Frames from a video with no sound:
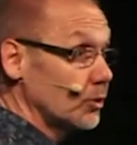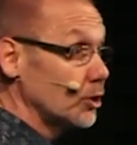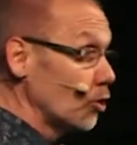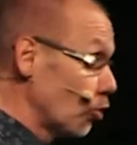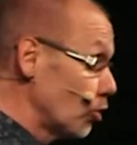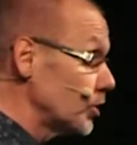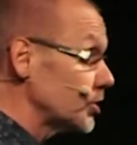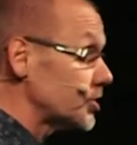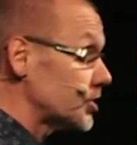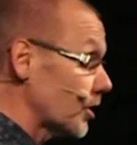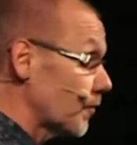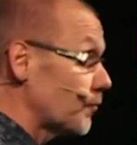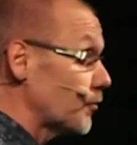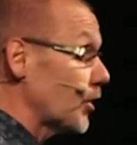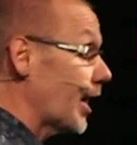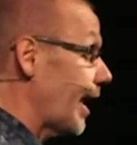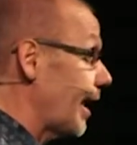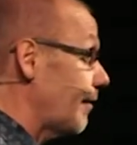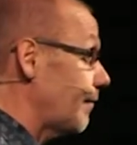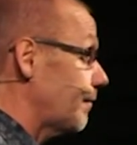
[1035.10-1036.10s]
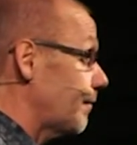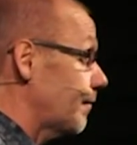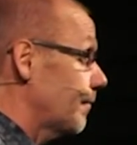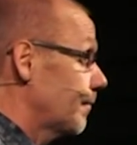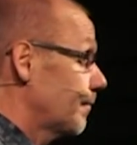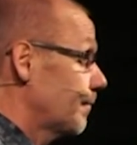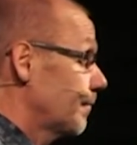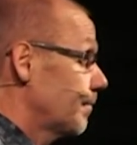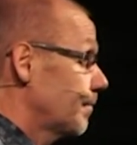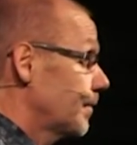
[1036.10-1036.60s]
with all the stuff you have.
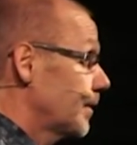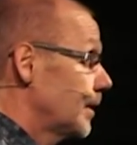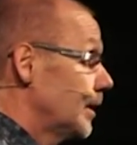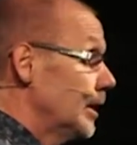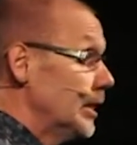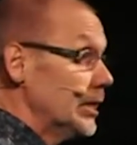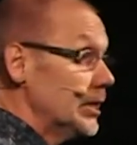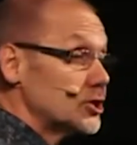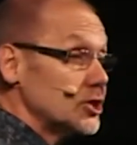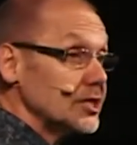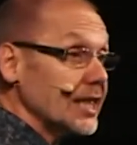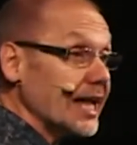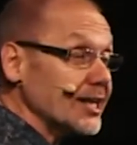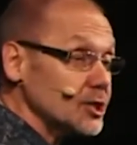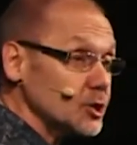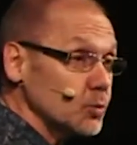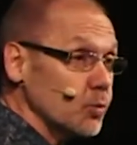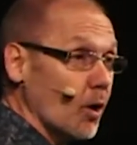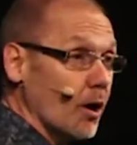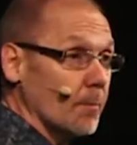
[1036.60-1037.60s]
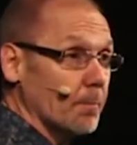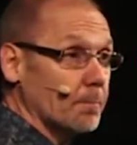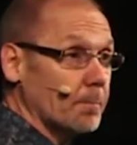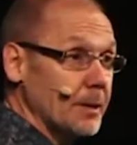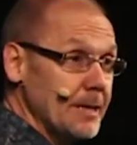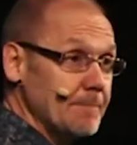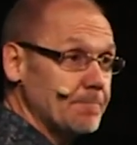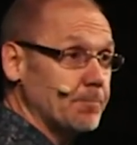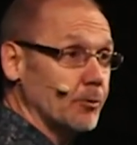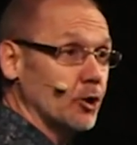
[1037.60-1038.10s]
You see, that's what
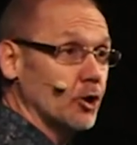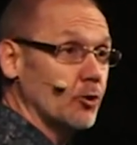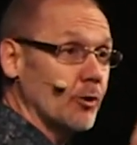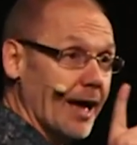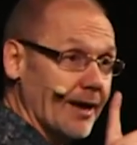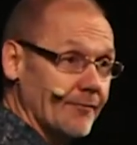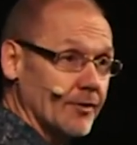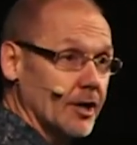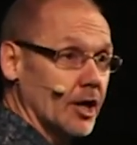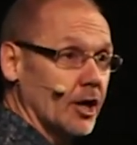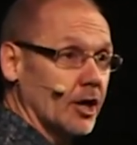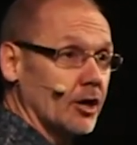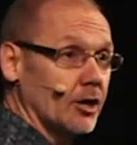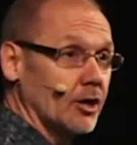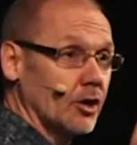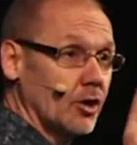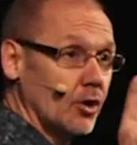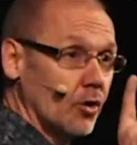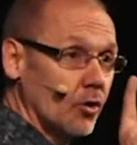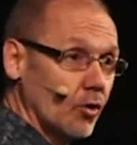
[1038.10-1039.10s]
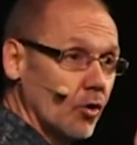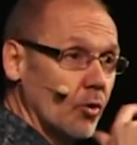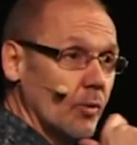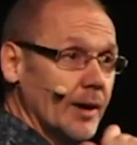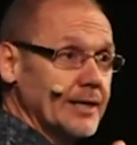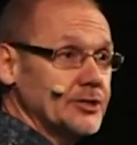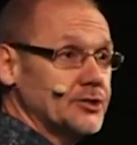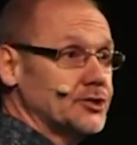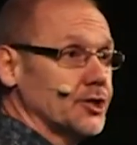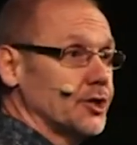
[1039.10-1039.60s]
people who have a lot
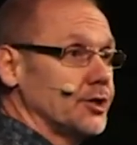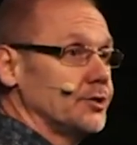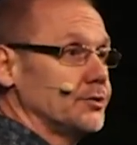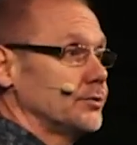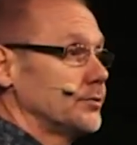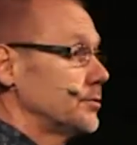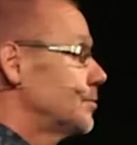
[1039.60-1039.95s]
always do.